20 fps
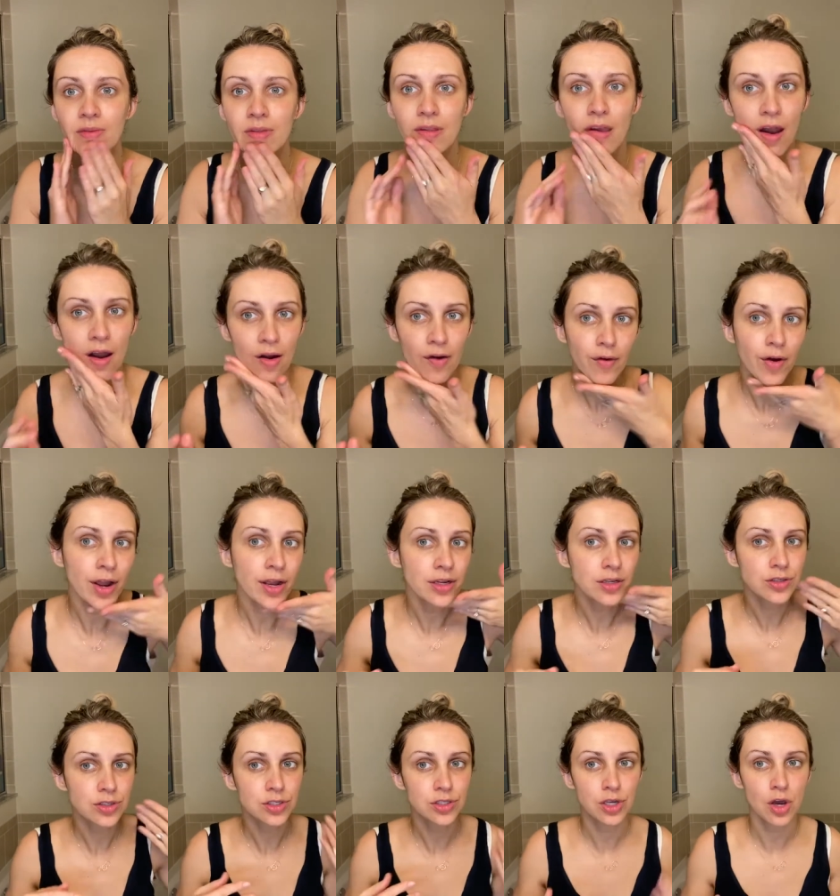All
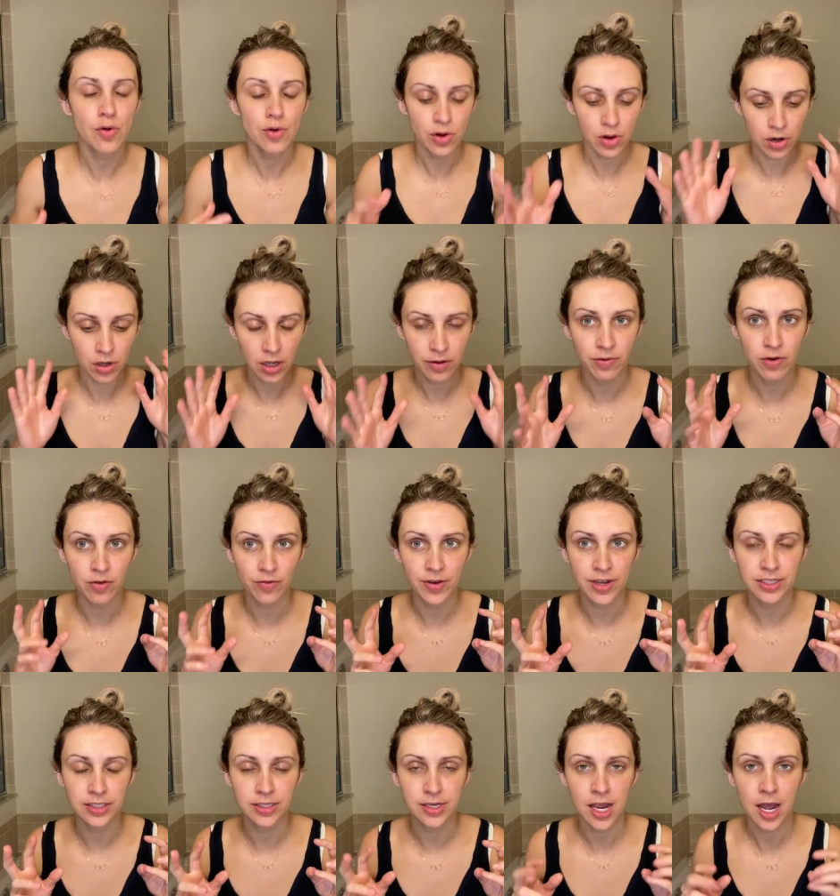right, so you're gonna leave your
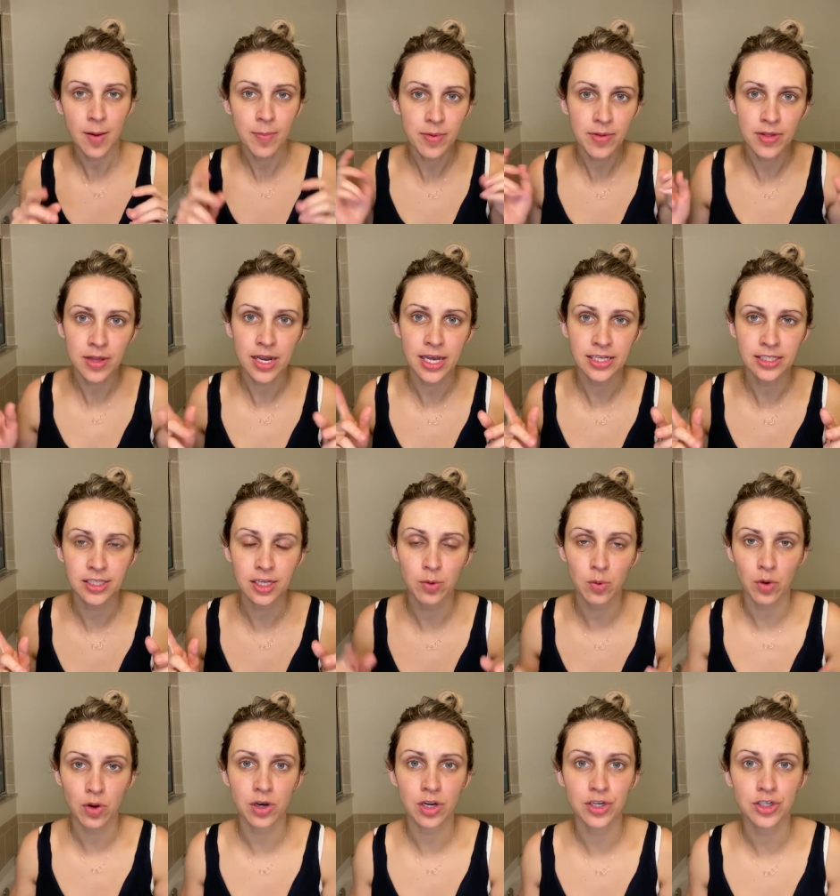face damp, and the next thing we're
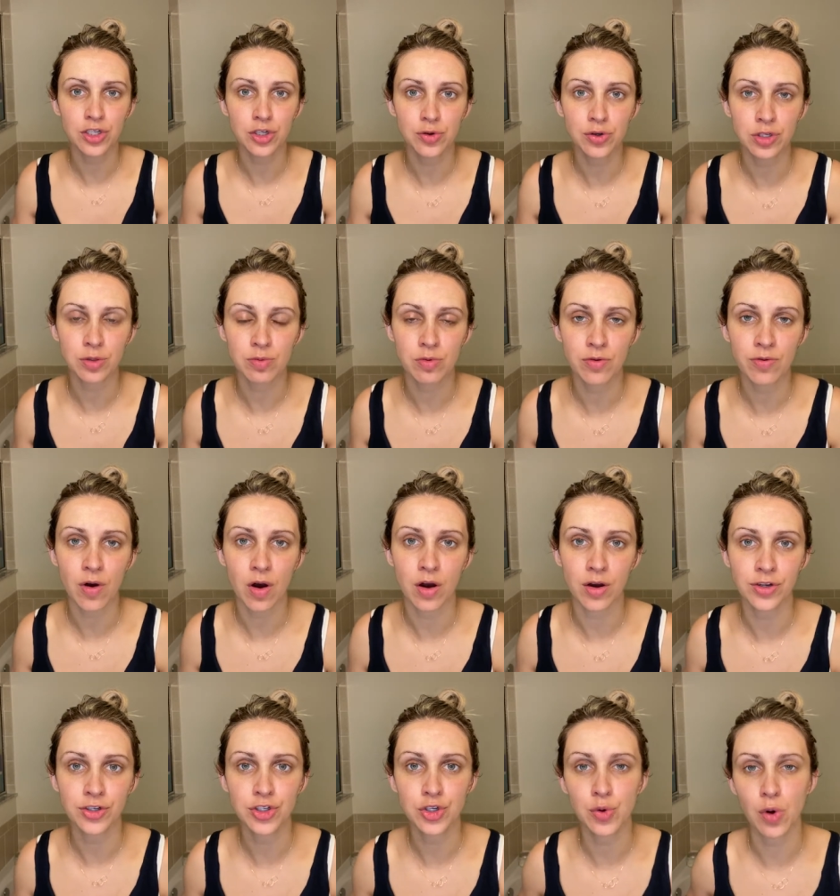gonna do is move
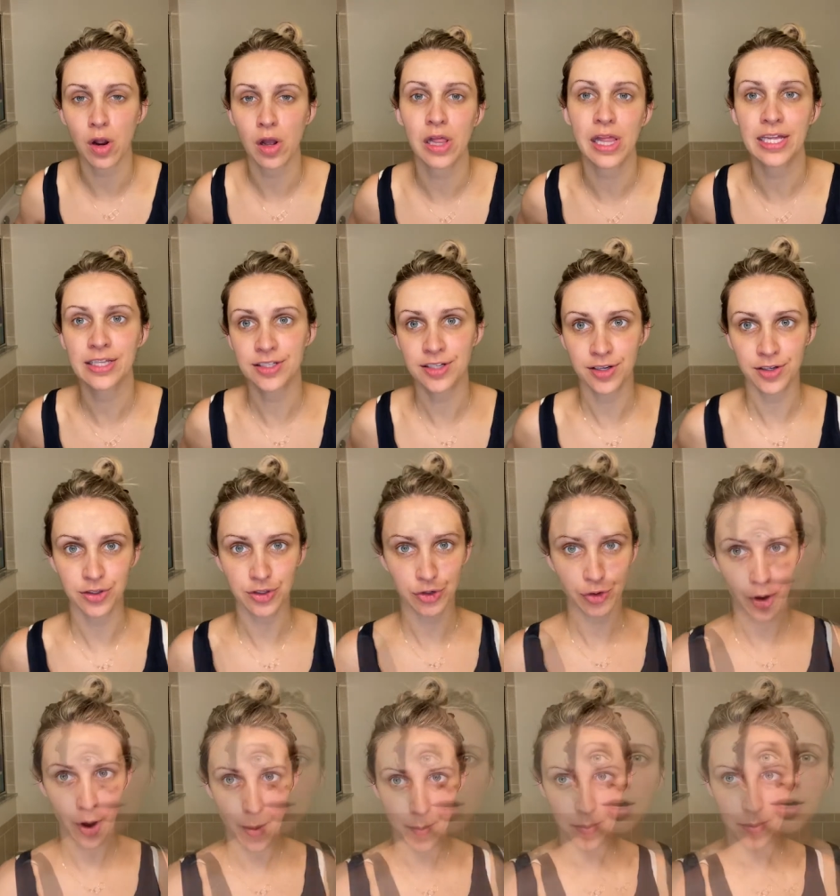on to our cleansing
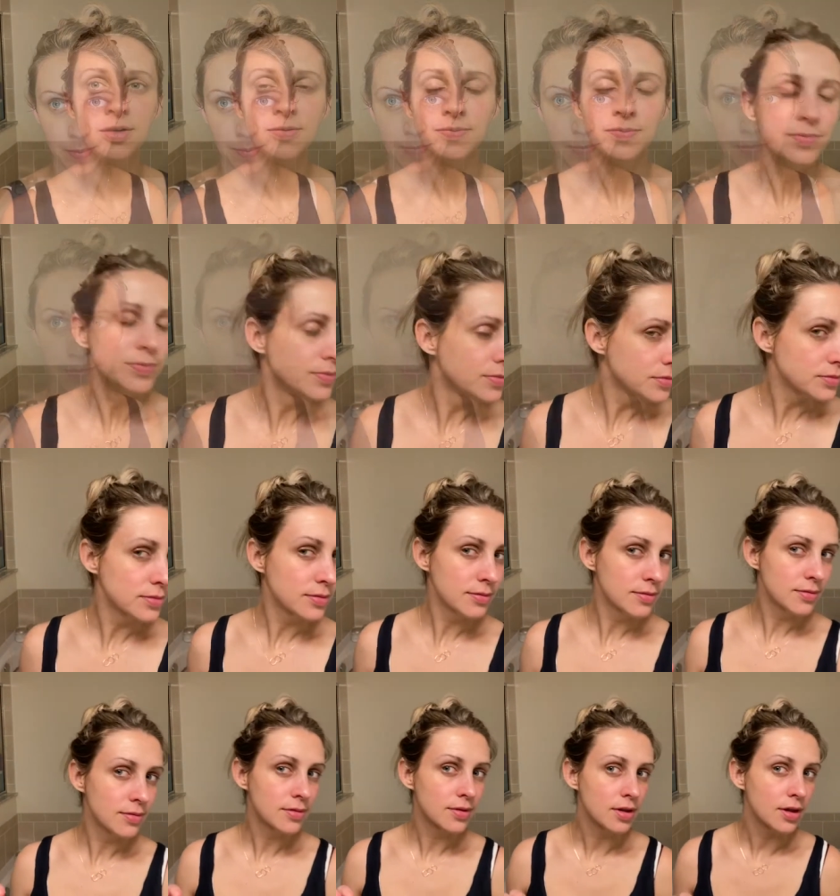scrub.
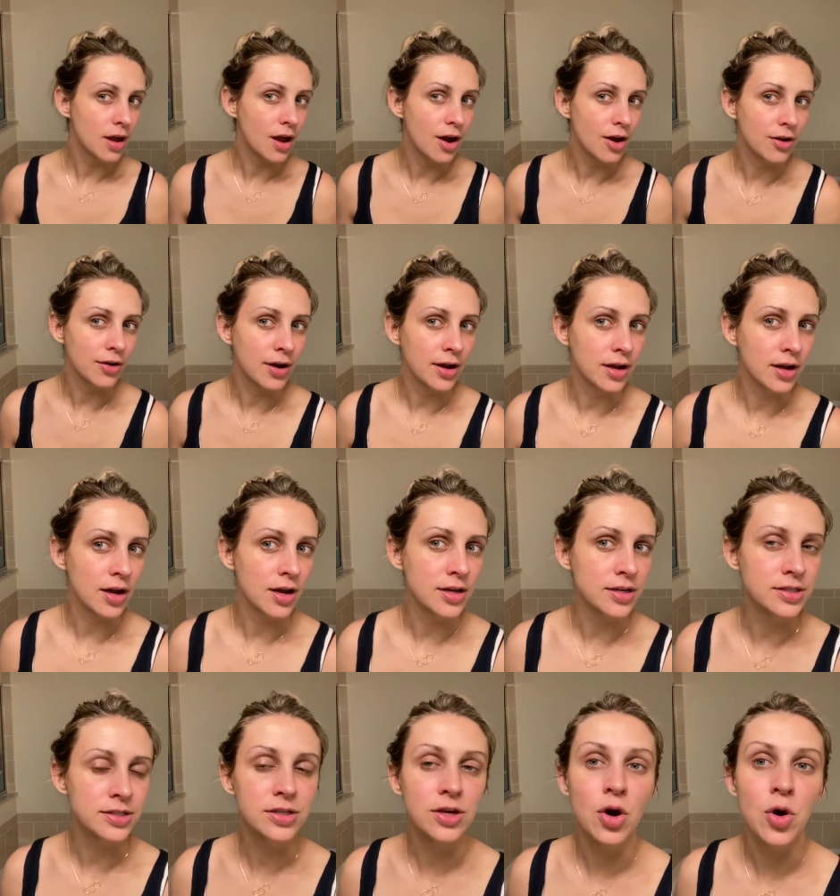All right,
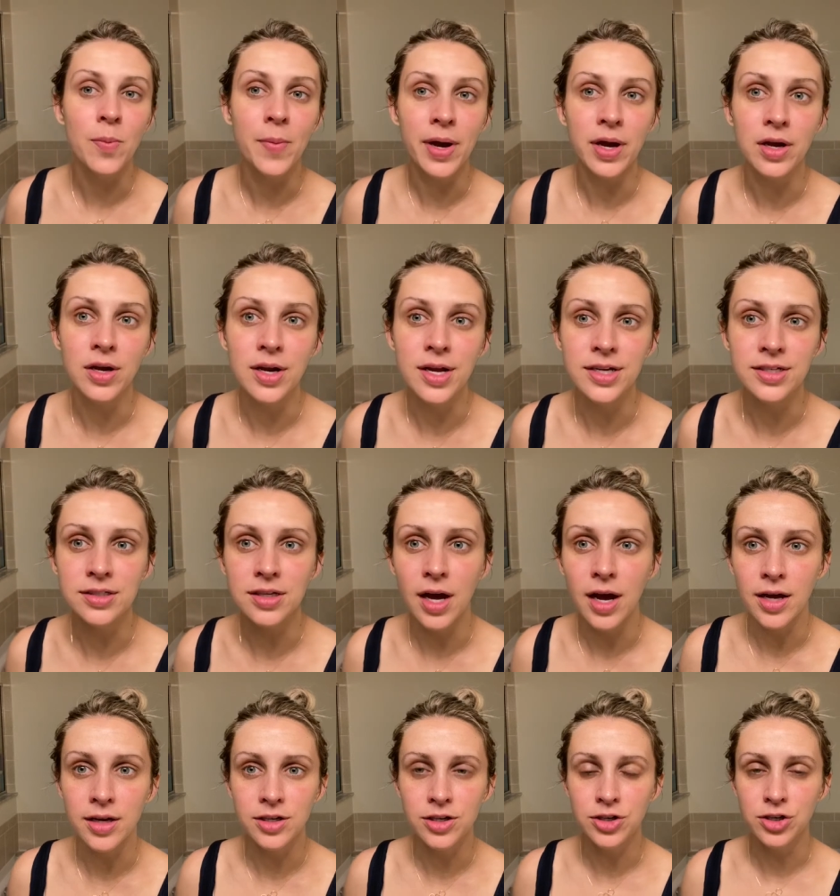guys, oh my goodness, I
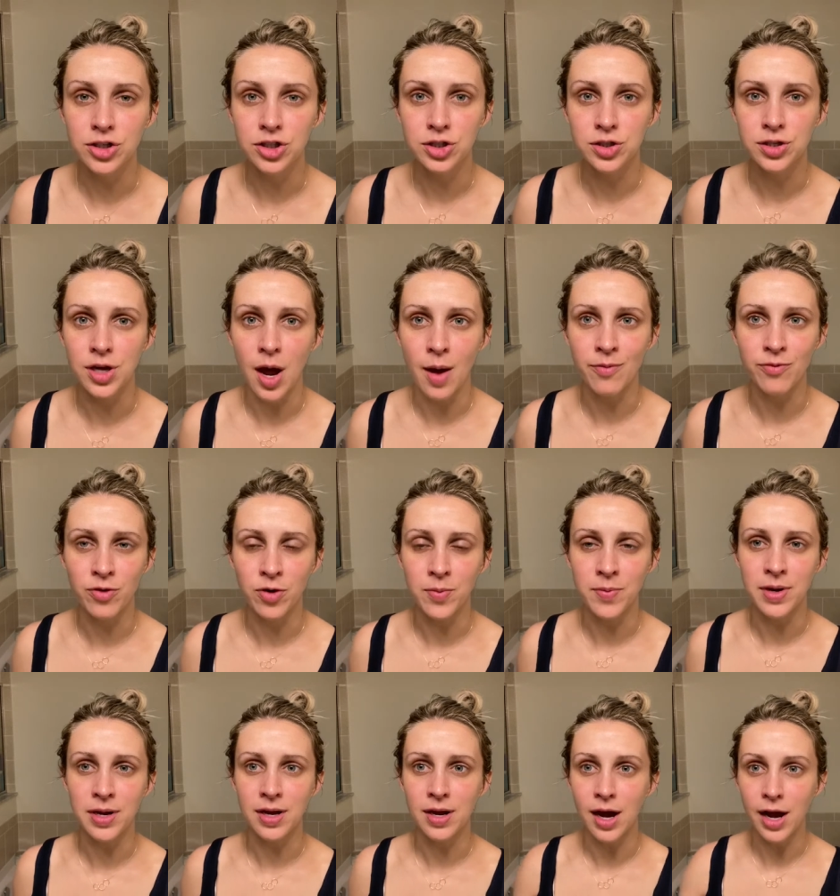had to just stop for a
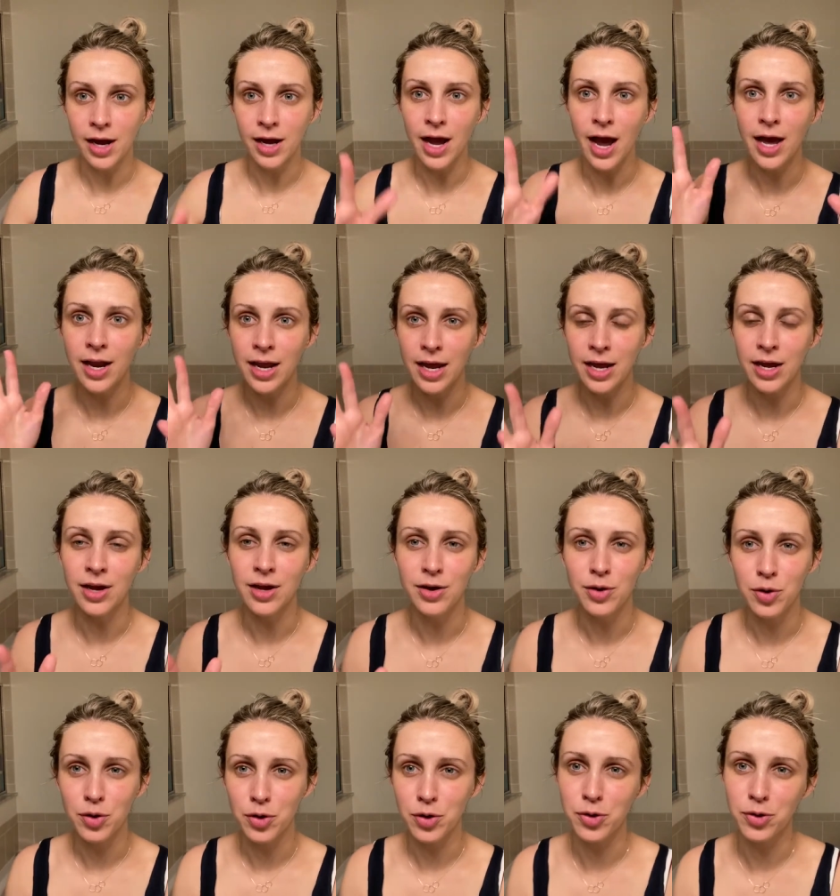minute. I had a
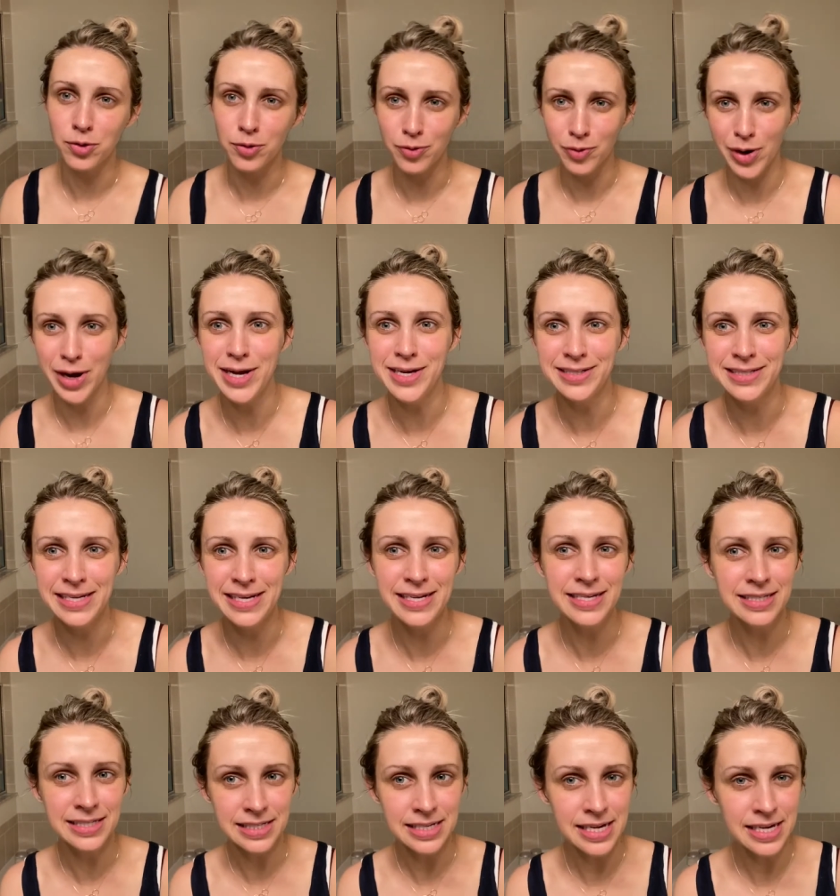crazy
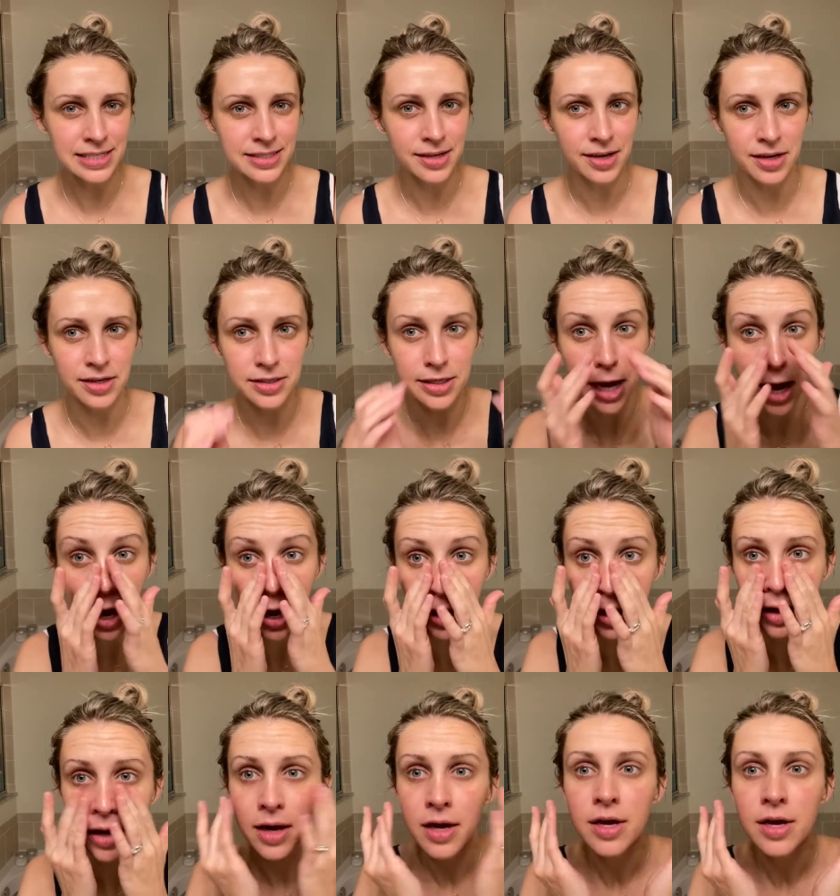sneezing attack.